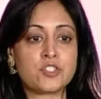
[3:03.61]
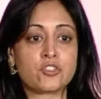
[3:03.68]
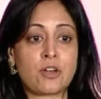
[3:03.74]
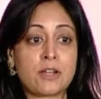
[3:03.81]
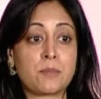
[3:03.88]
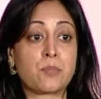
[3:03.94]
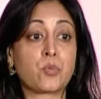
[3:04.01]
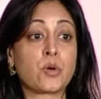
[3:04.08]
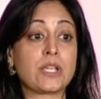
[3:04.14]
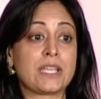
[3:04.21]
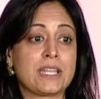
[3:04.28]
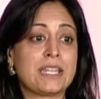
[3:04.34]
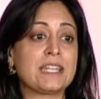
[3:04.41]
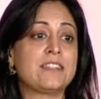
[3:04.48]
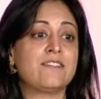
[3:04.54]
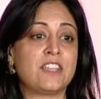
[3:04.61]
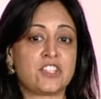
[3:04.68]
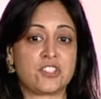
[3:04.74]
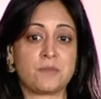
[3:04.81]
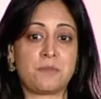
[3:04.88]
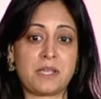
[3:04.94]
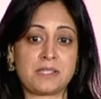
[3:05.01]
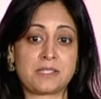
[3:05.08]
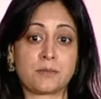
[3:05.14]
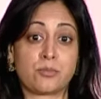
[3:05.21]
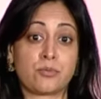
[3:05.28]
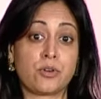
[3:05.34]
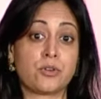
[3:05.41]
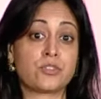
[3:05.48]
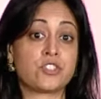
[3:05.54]
try to bring an innovation-based
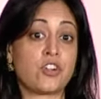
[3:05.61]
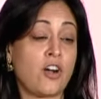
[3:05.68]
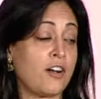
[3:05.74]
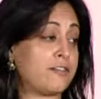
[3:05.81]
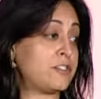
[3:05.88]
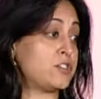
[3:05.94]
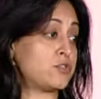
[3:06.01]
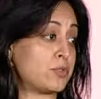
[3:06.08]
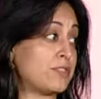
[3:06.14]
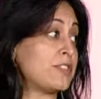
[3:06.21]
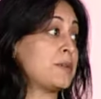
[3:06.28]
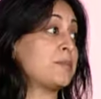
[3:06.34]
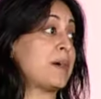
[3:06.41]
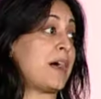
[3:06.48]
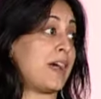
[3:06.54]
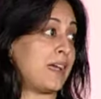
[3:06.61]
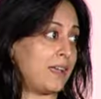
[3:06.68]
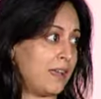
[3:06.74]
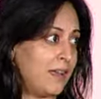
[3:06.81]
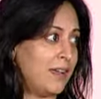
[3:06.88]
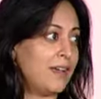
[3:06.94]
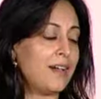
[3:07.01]
approach, often driven by